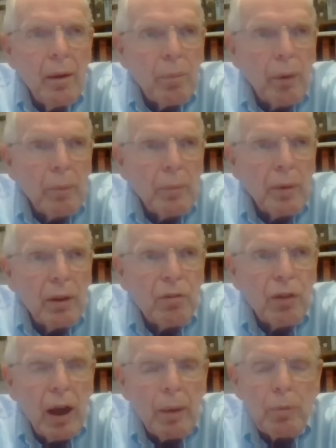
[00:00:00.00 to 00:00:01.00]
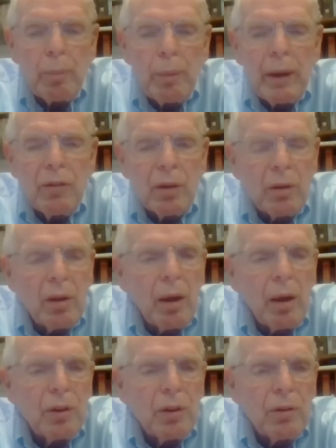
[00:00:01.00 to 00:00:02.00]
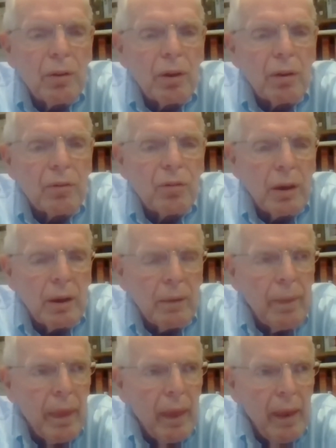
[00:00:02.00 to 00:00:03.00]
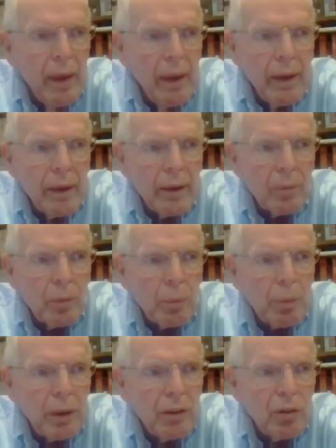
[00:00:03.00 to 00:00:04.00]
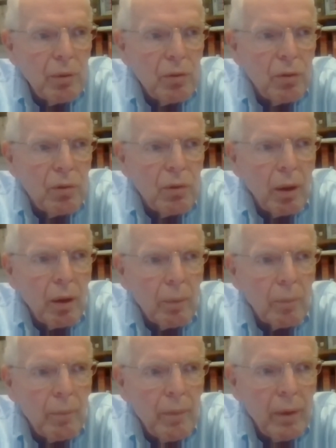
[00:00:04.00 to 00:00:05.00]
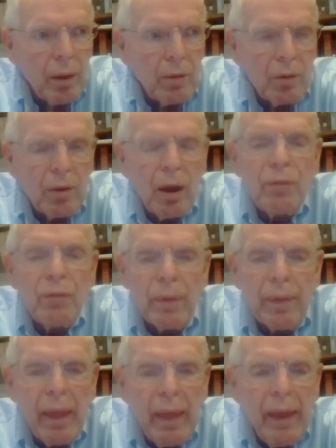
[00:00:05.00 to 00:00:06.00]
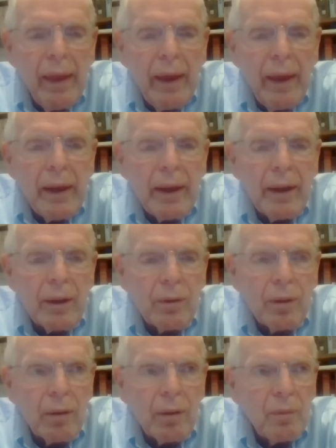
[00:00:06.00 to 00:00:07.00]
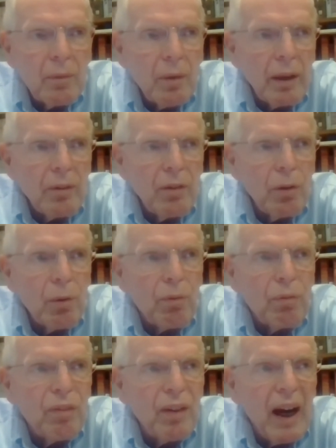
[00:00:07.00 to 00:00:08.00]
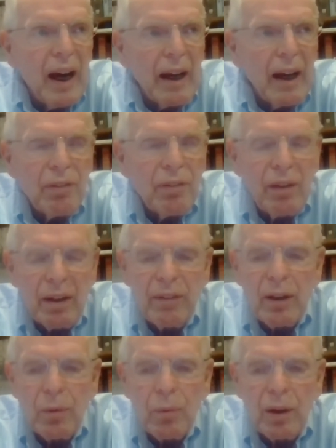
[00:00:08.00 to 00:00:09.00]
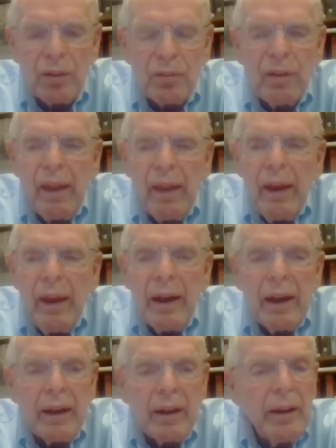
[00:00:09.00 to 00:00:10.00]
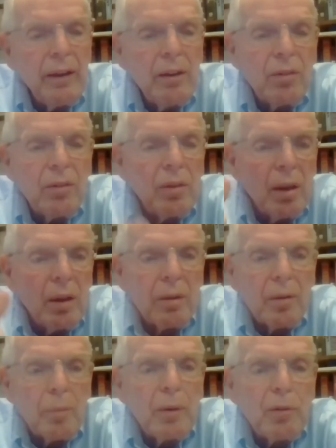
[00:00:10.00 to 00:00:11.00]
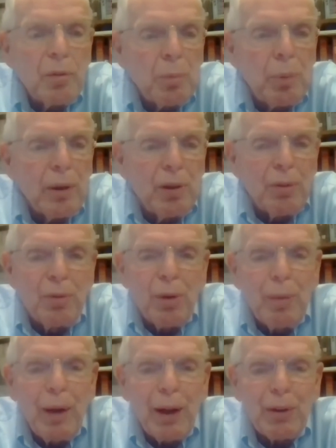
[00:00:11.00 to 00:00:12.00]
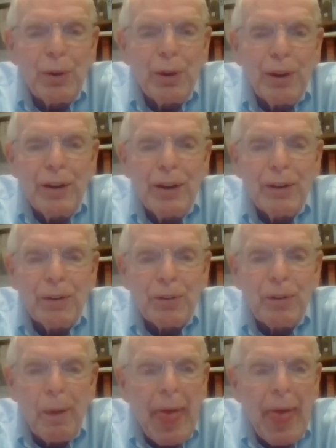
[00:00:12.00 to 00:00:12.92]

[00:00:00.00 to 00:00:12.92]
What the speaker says: Primarily Samuel Benyon comes into the scene, replacing Duffin in 1905, I think it was, and he's the mission president for about 30 years.